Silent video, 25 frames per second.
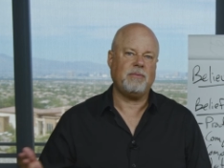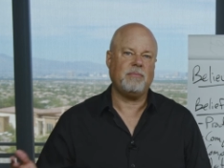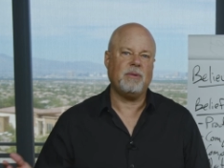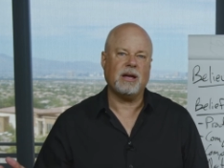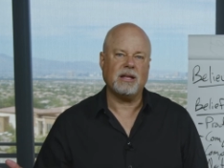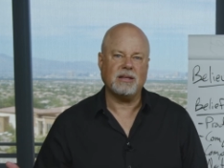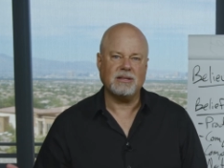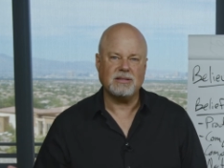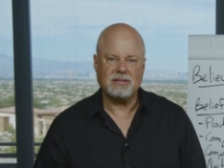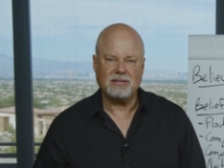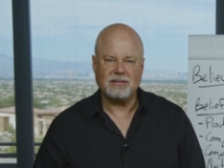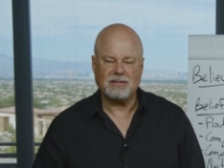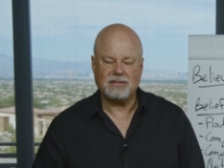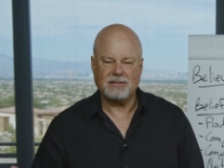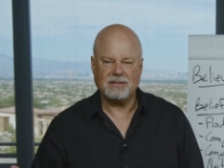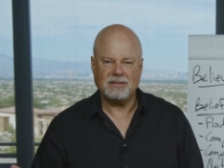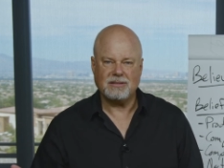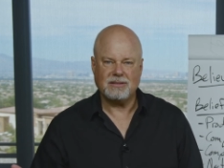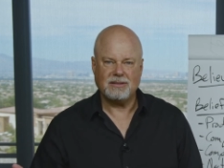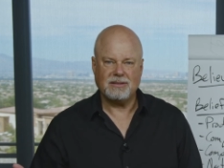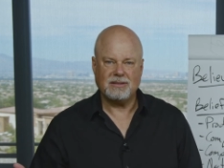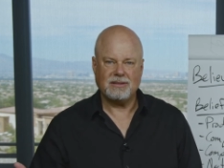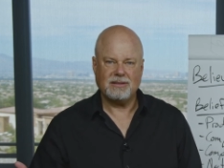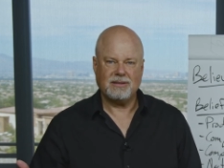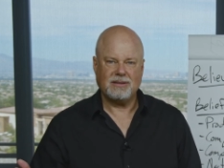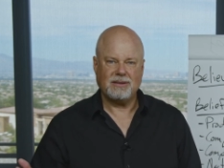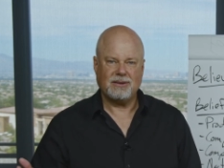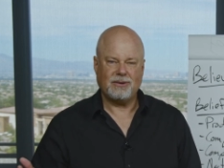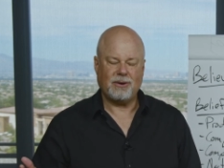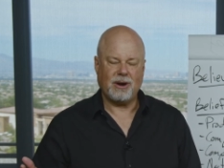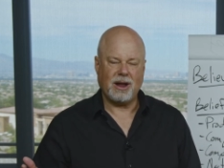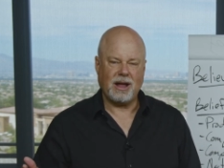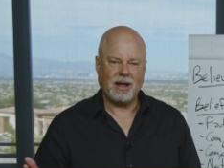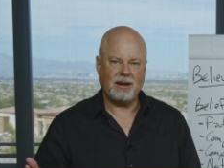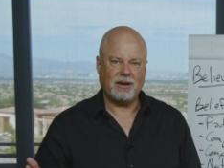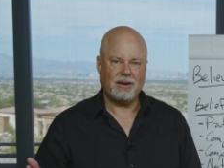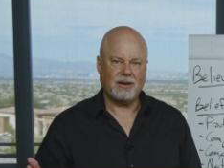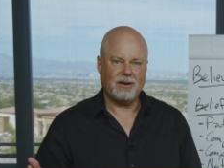months,
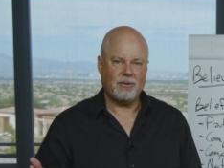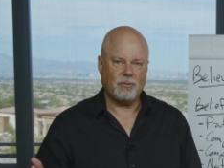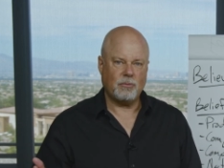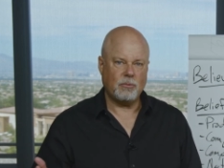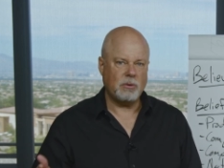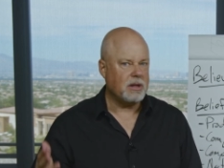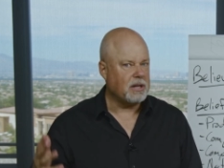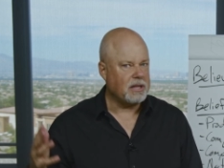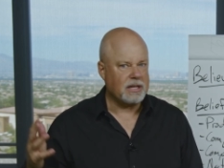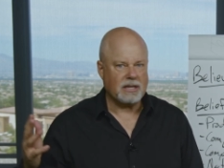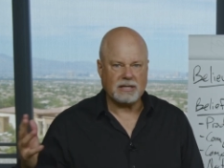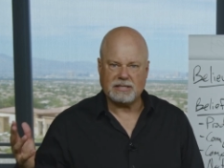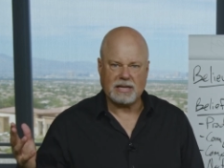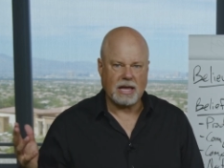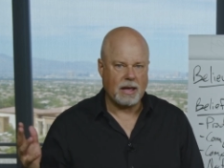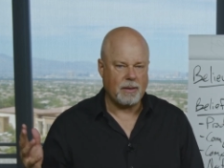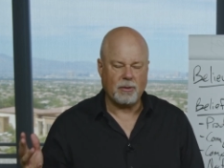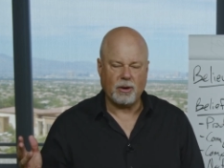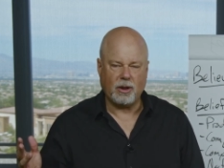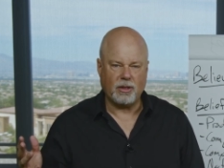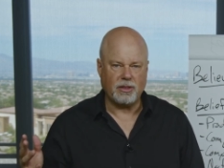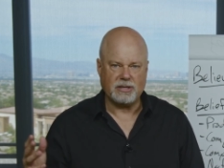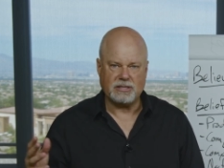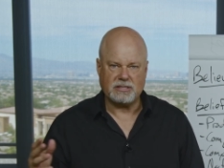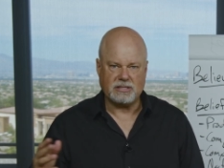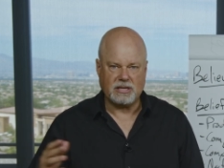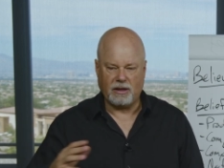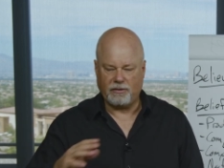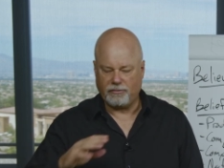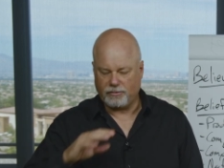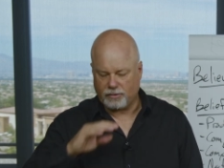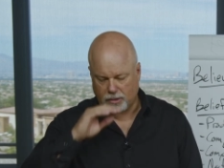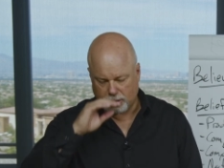right? Really examine all this stuff.